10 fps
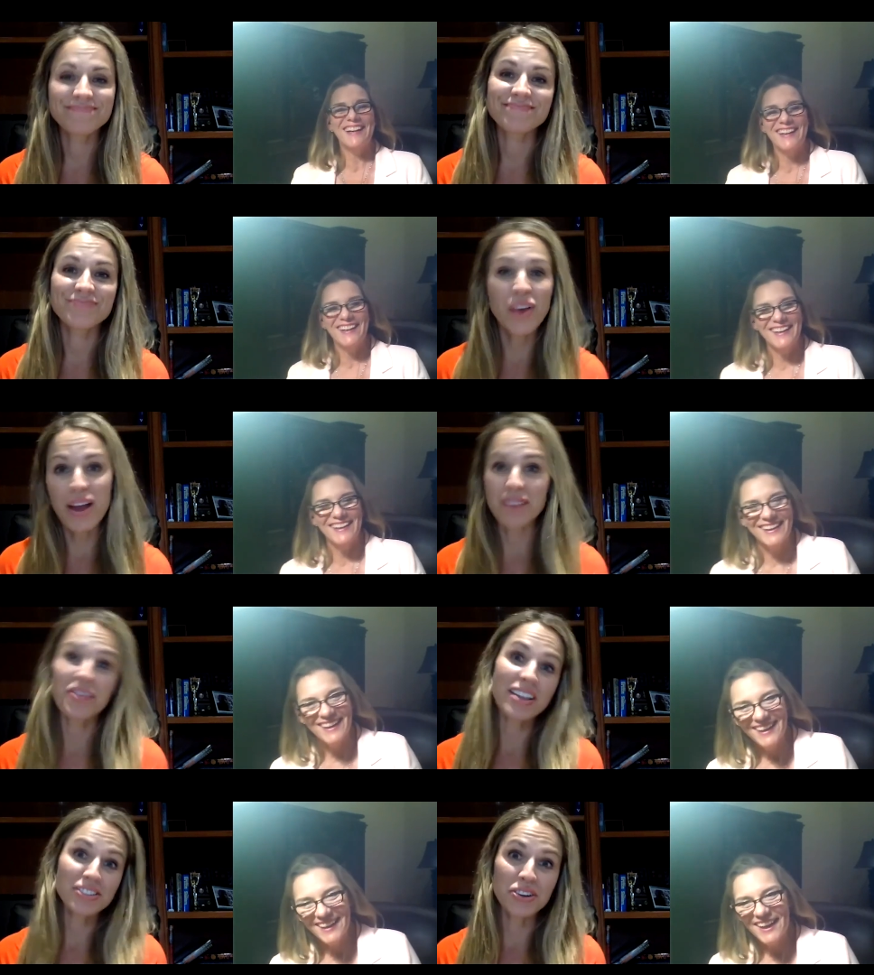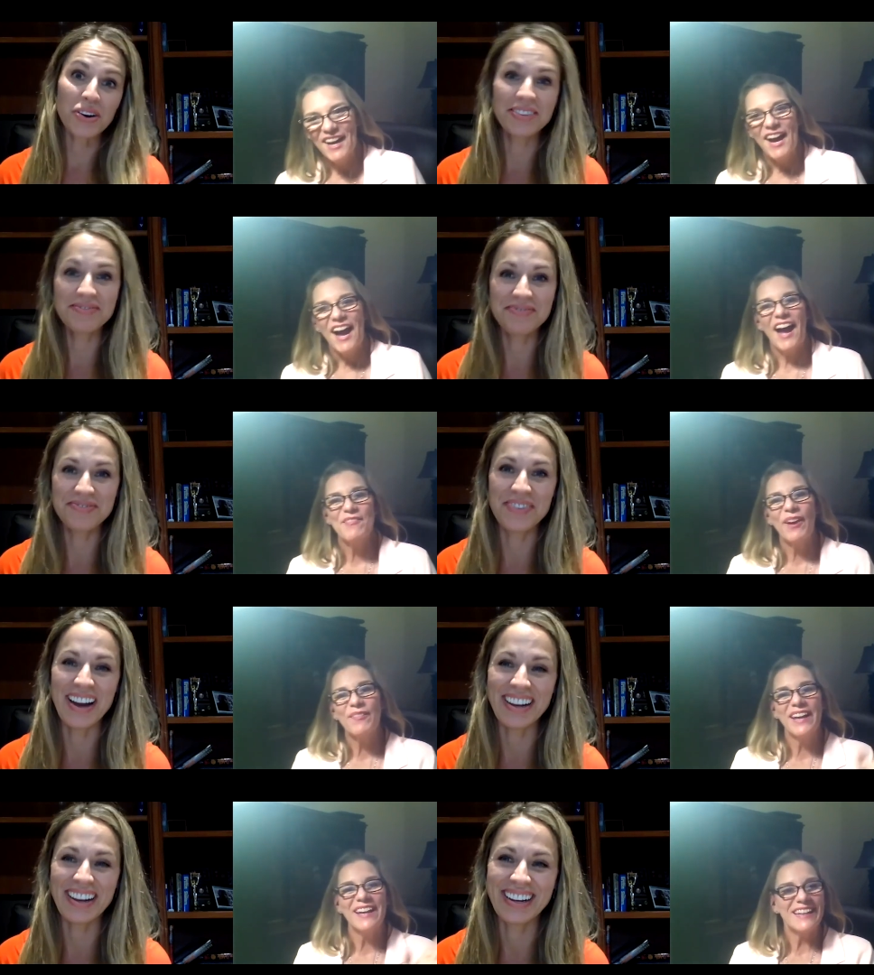Speaker 1: right, that's true. I
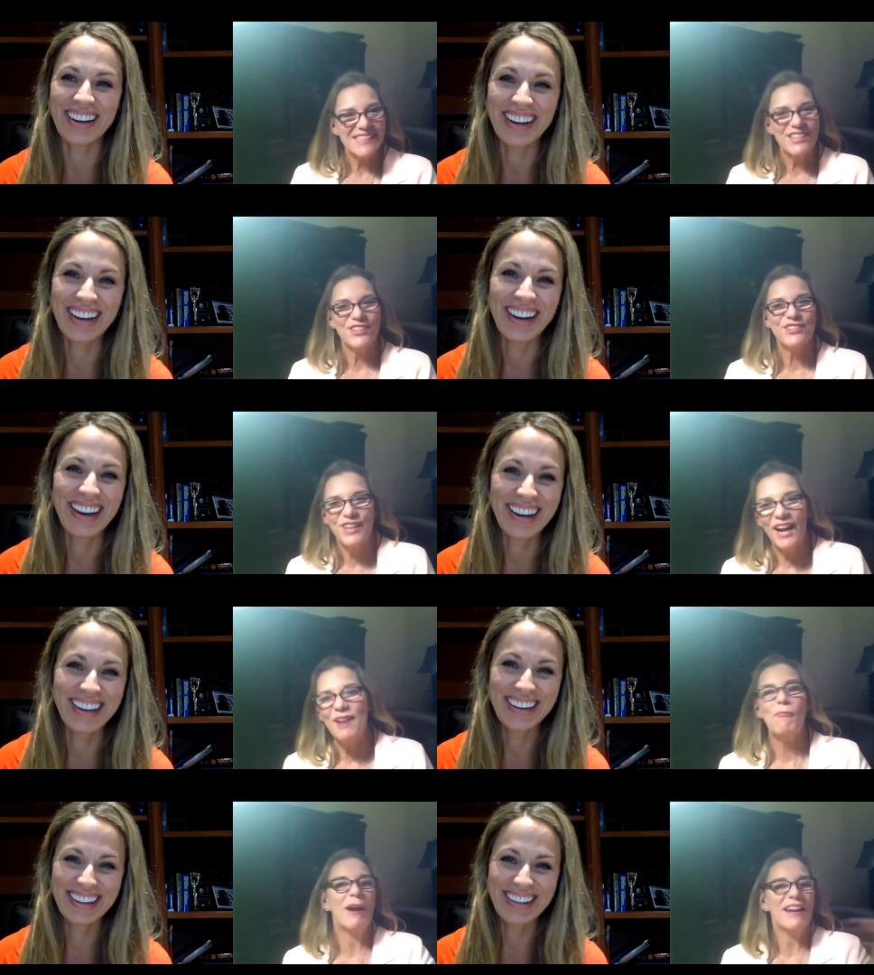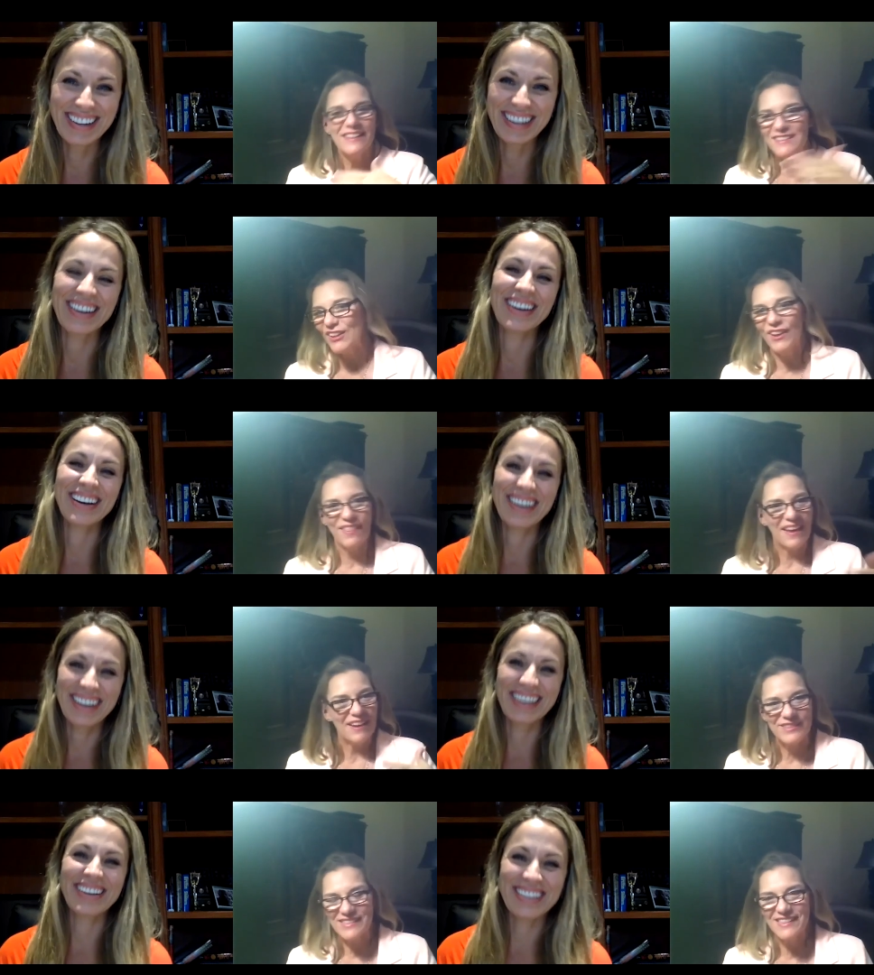probably had an easier time waiting till all
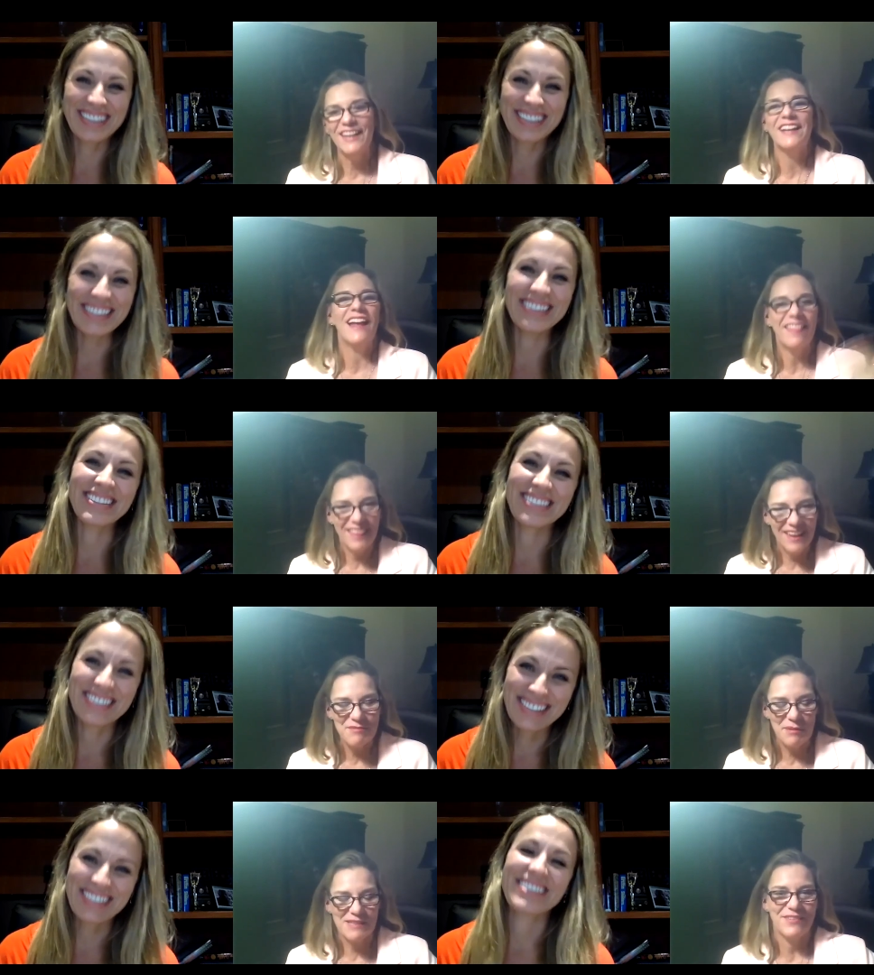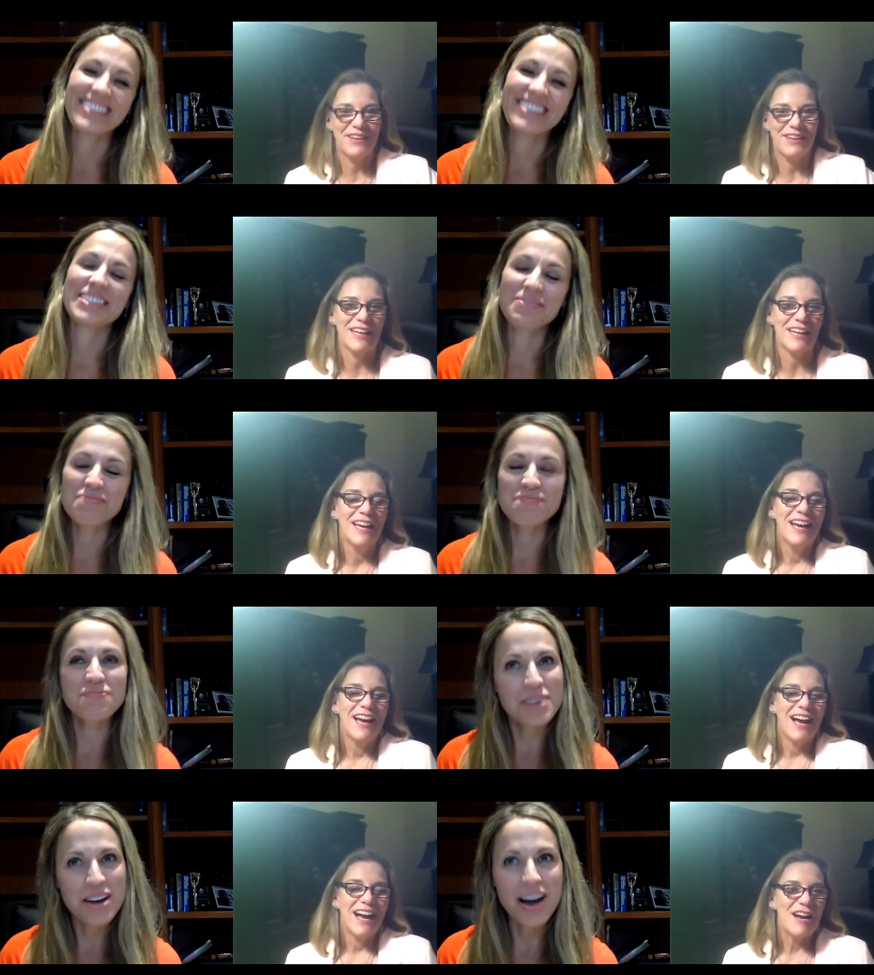that was done and then breastfeeding.
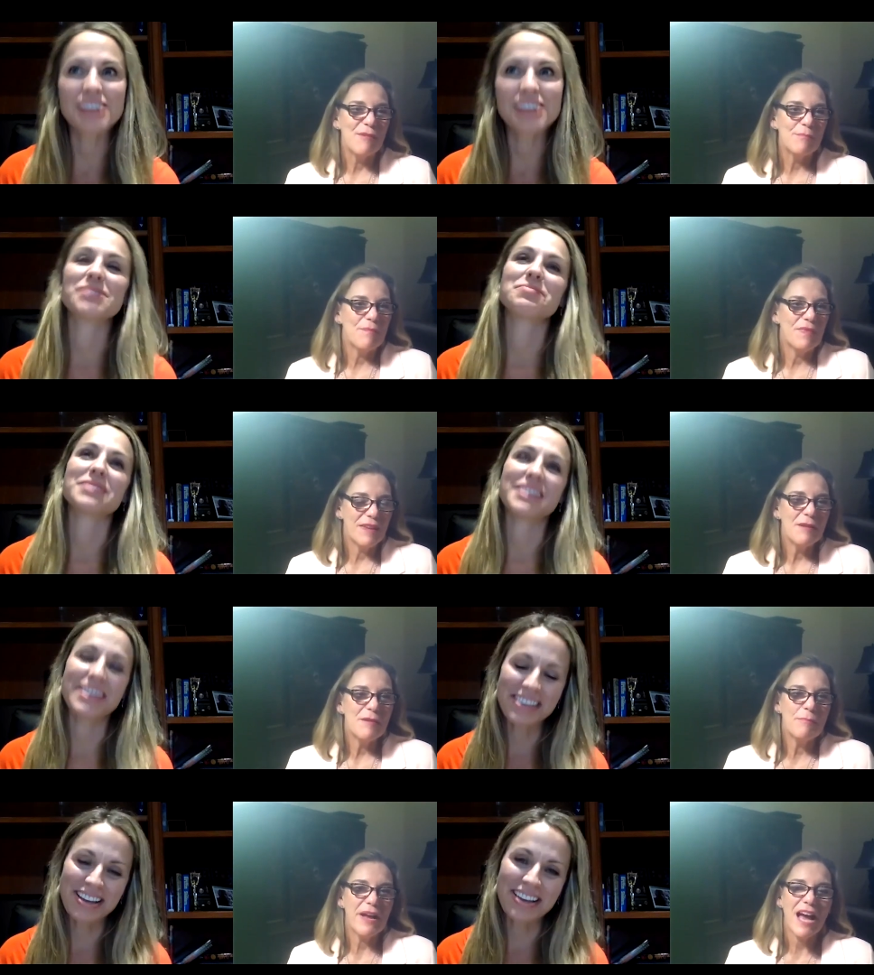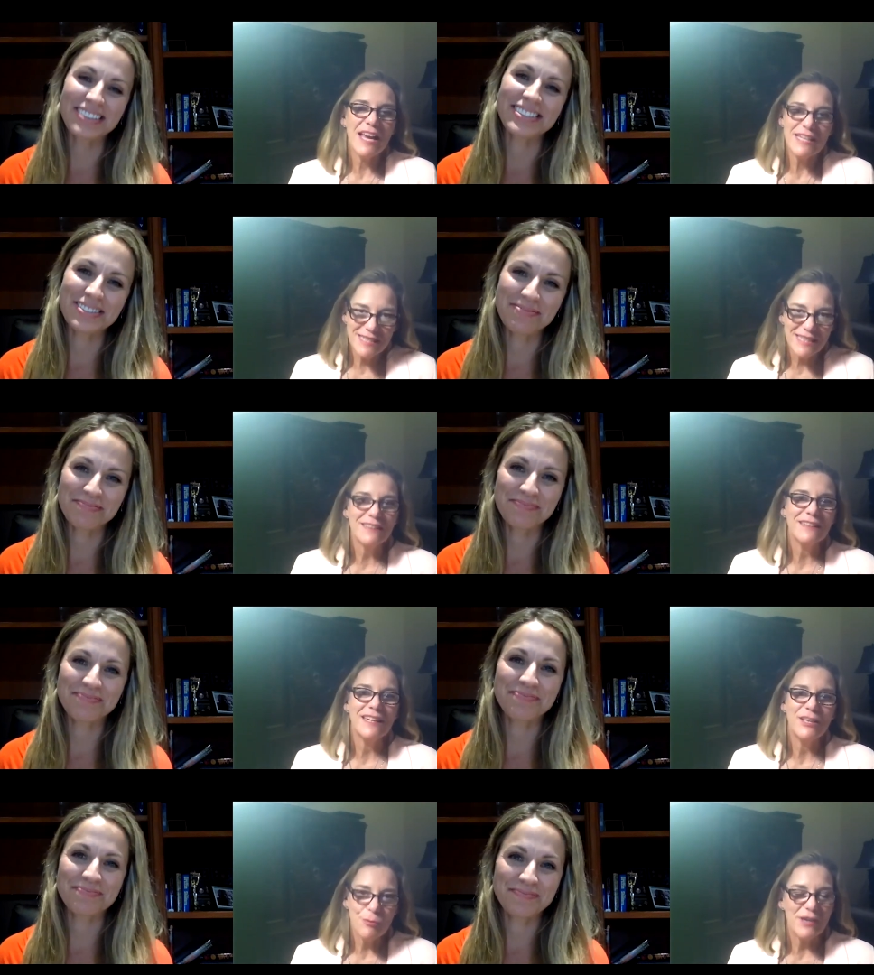Um, Possibly. Yes. But
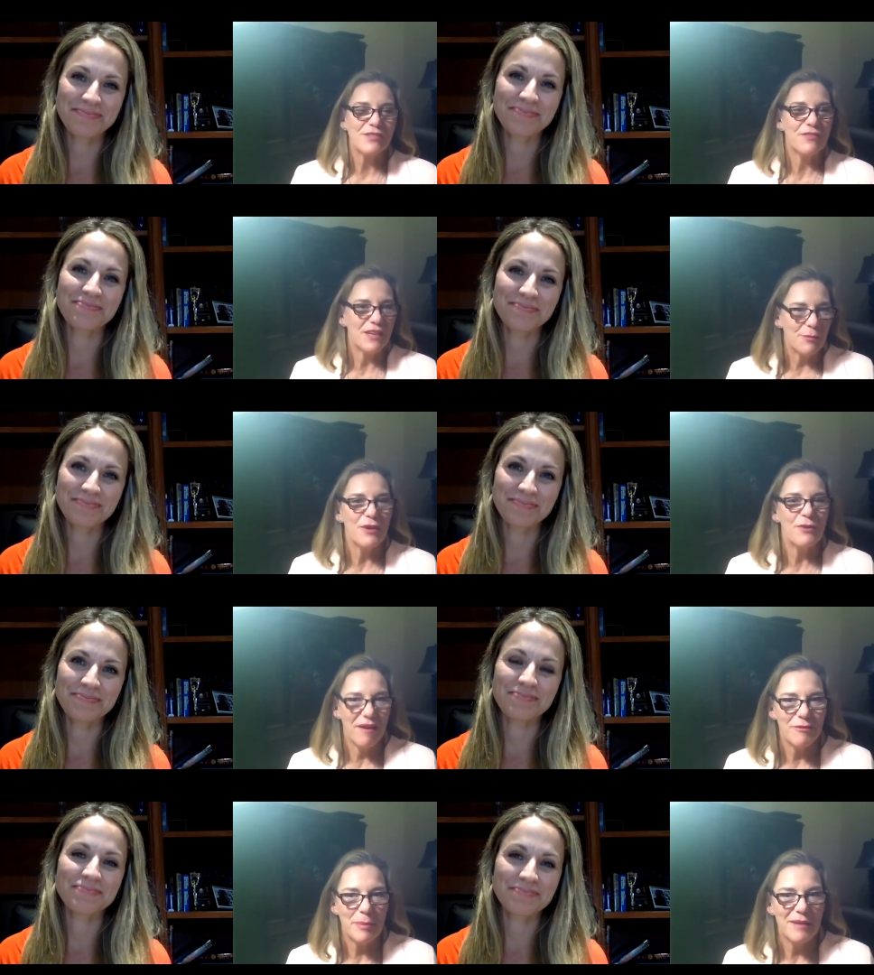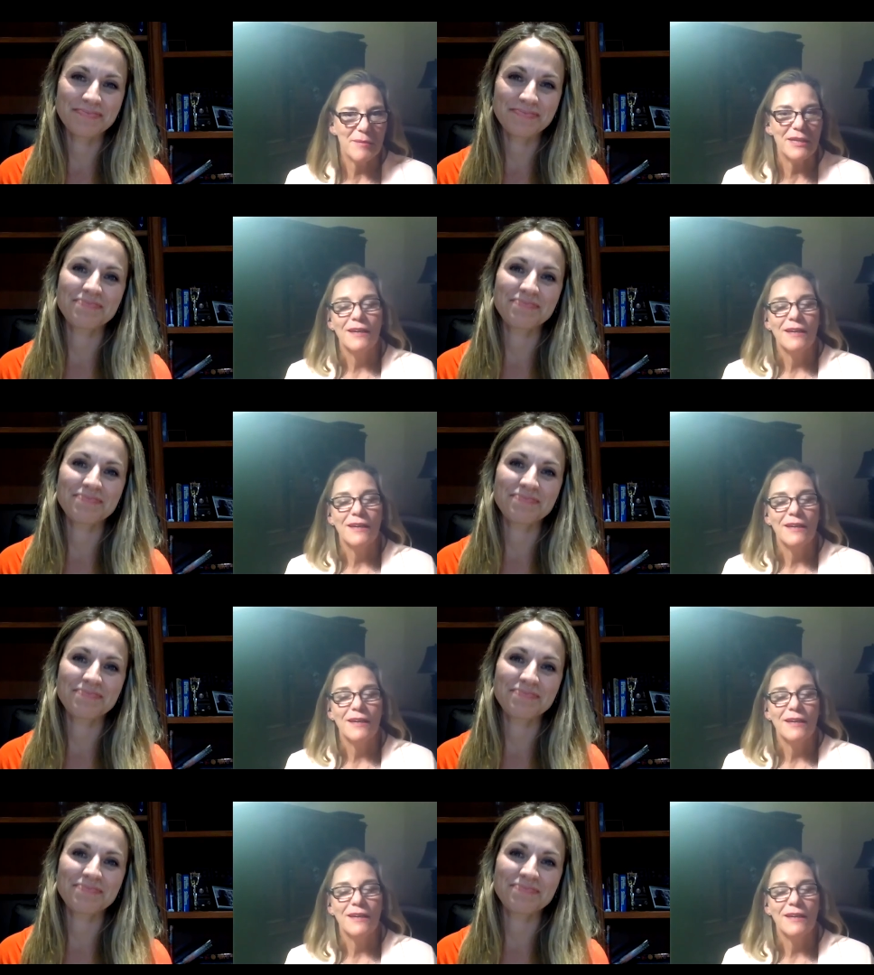ideally, you breastfeed when you have a baby.